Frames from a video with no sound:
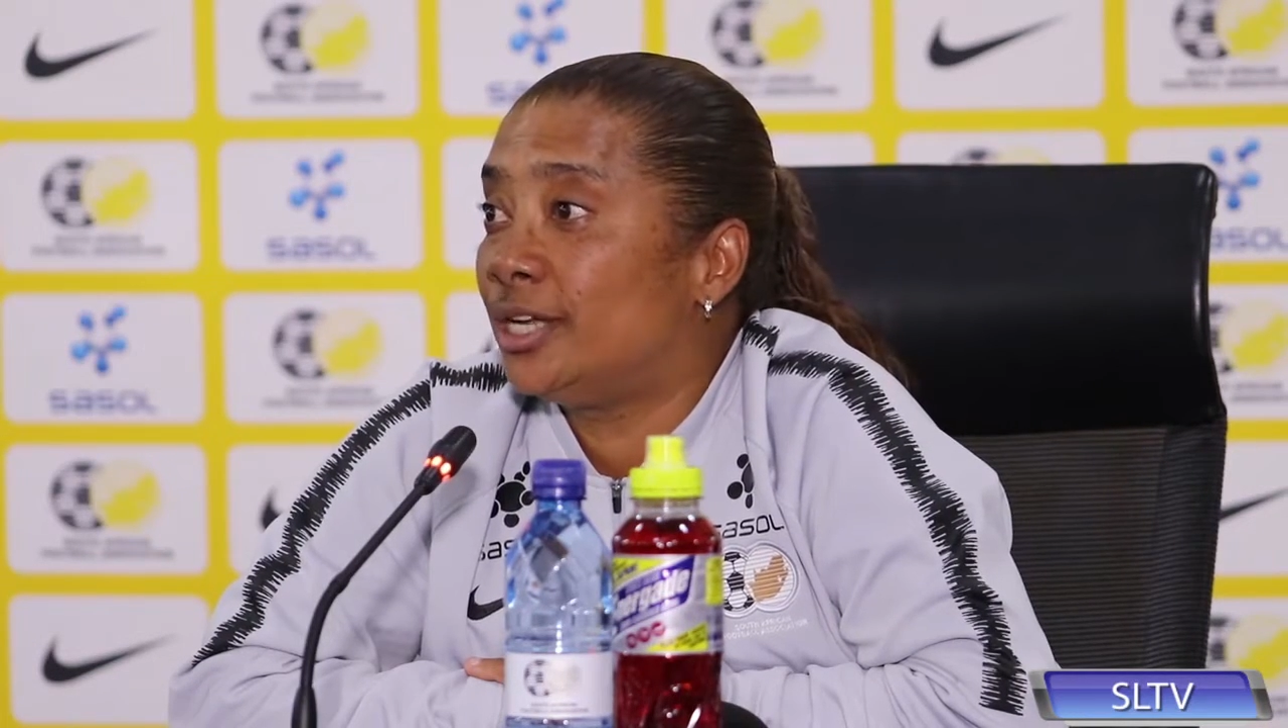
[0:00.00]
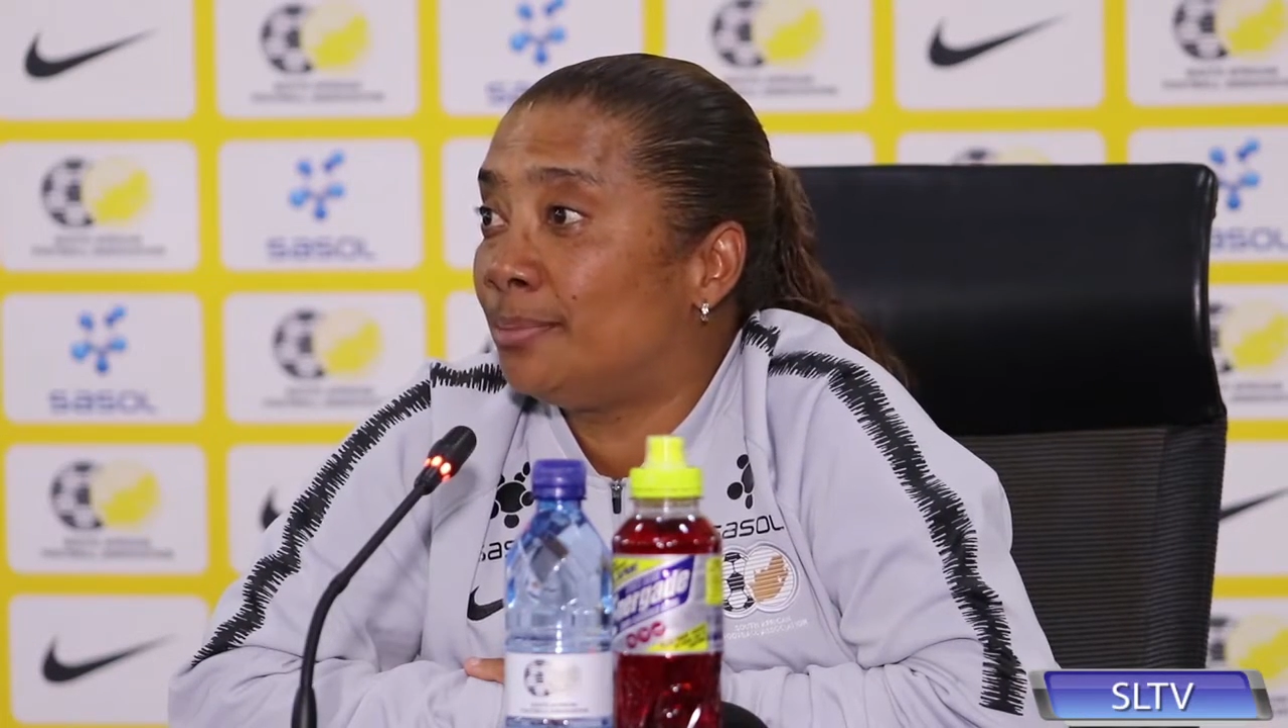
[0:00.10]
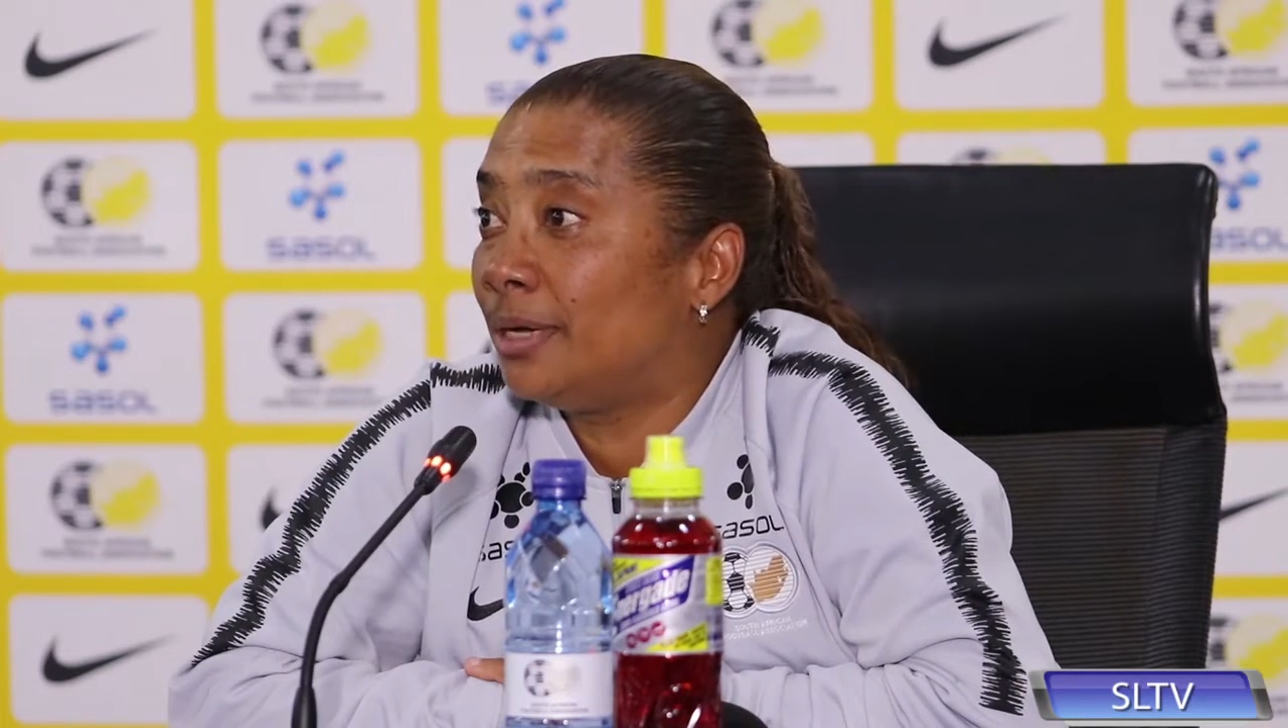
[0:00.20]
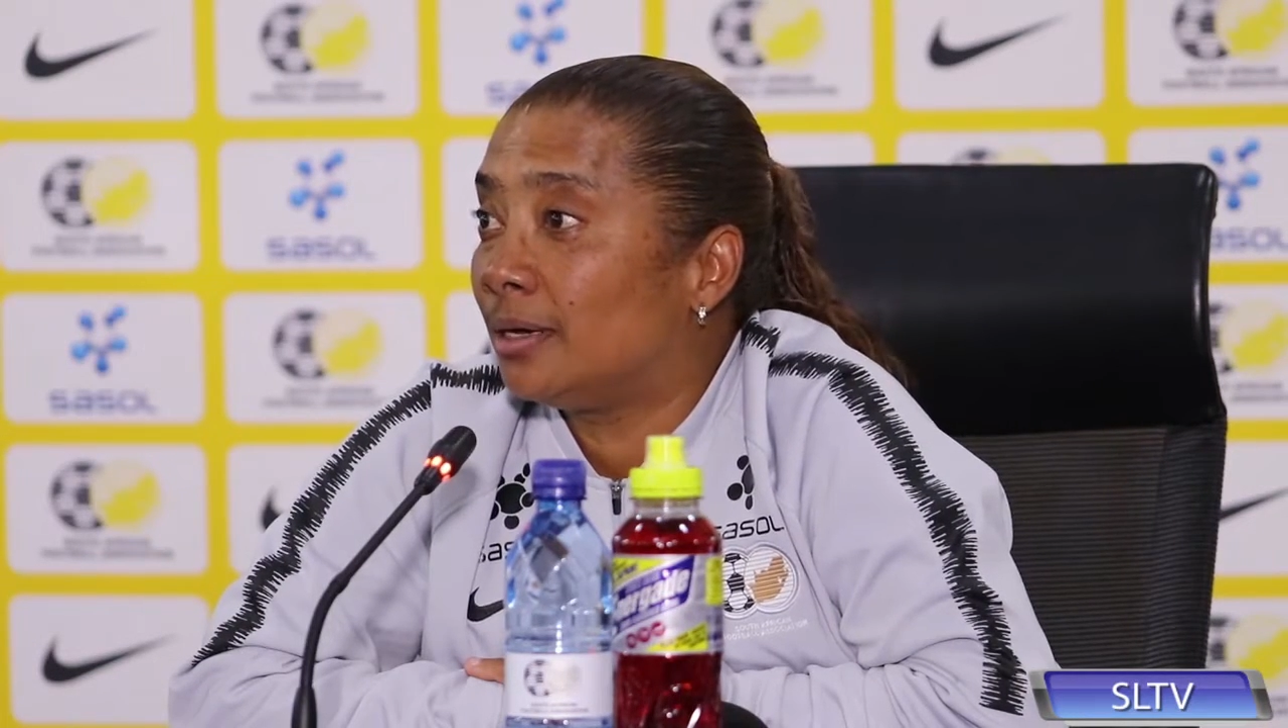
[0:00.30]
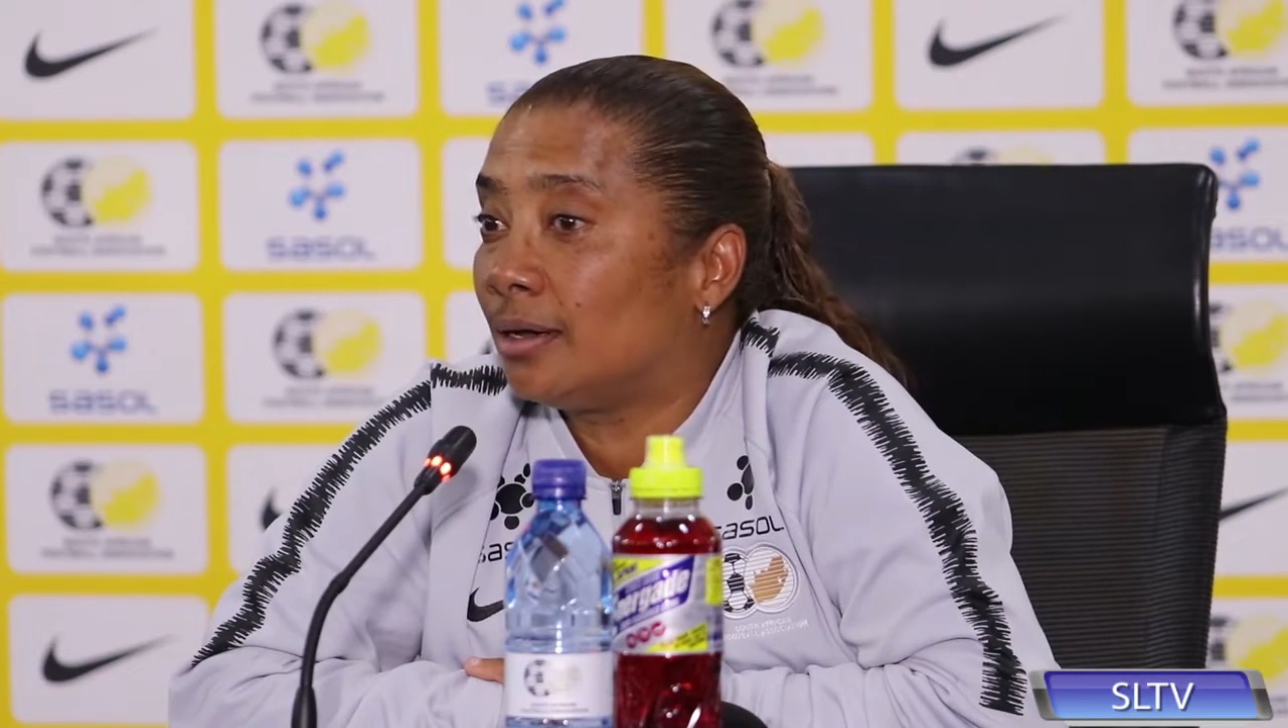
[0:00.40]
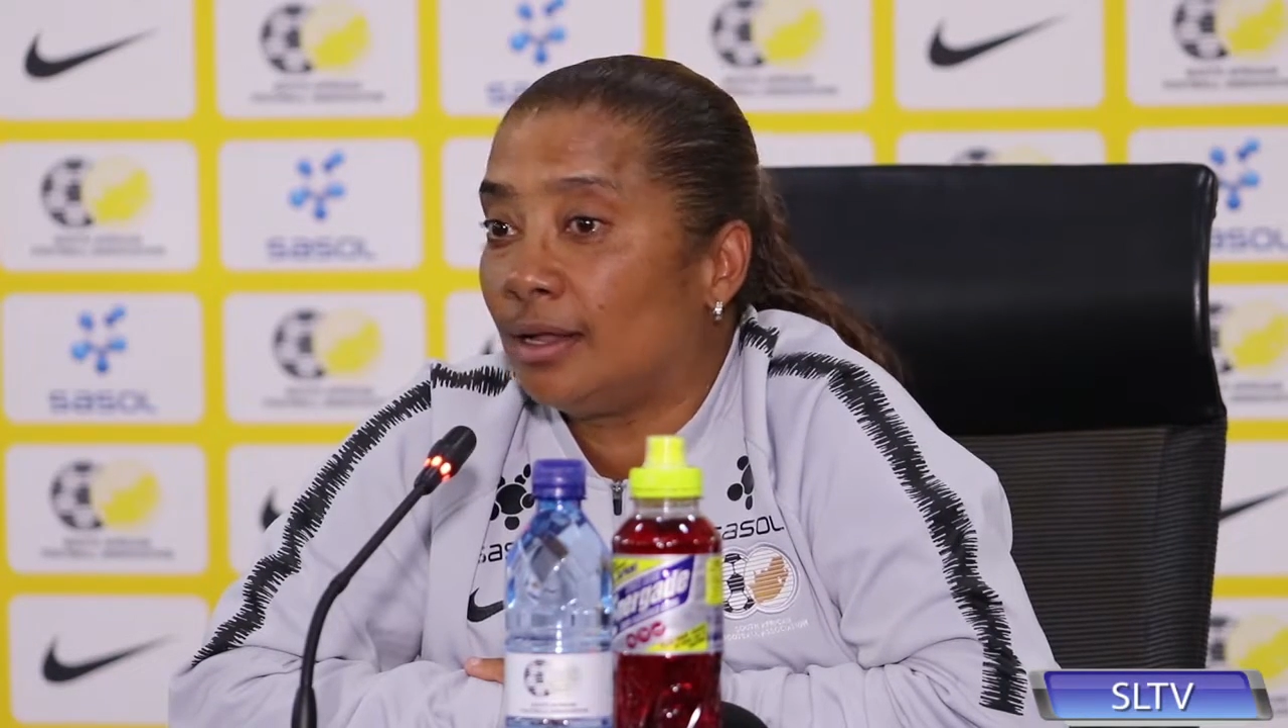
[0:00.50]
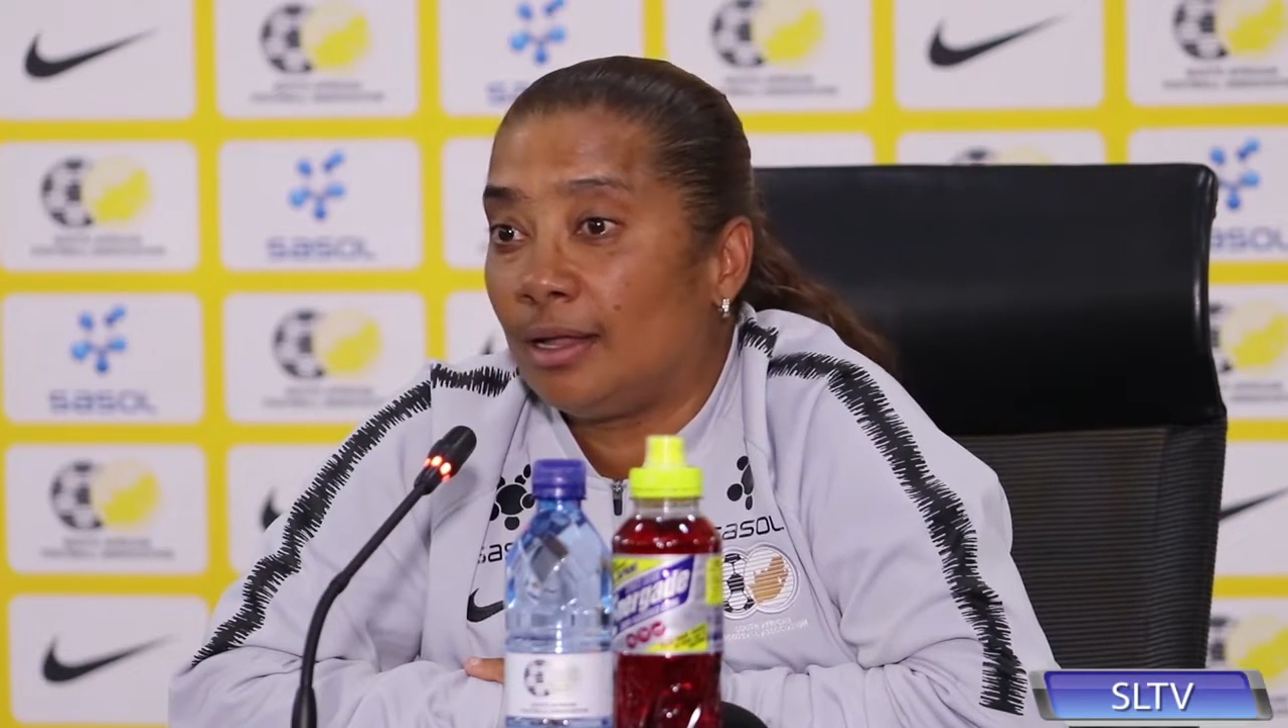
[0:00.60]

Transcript: Durban.